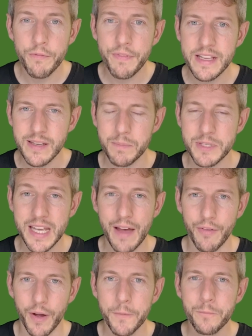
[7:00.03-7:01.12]
these up
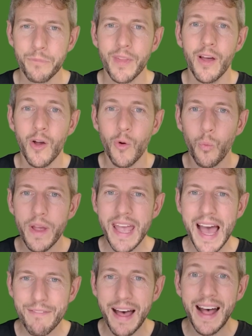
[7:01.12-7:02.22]
together, we
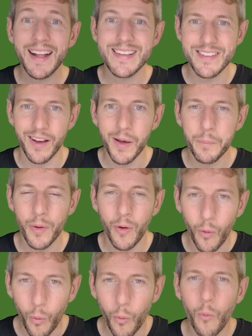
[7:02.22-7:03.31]
have added up
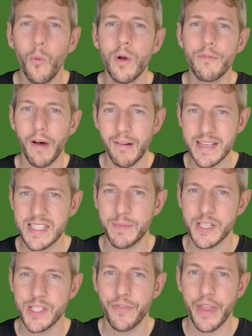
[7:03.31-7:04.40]
all of our
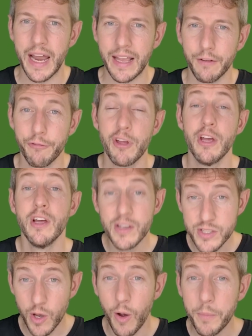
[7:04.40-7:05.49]
estimates for the length.
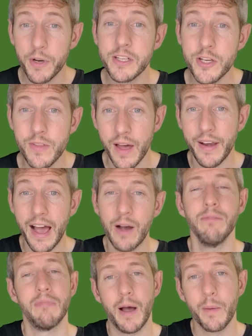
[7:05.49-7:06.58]
So I'm going to do that now.
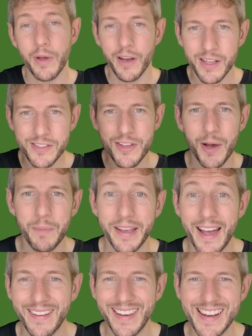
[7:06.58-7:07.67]
I'm going to do that on my
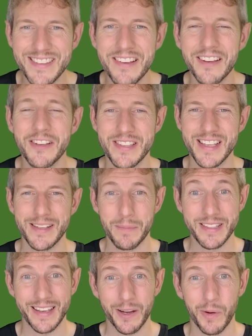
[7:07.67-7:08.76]
calculator because these numbers
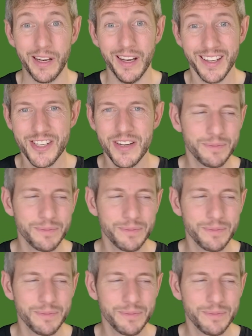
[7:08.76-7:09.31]
are getting quite large.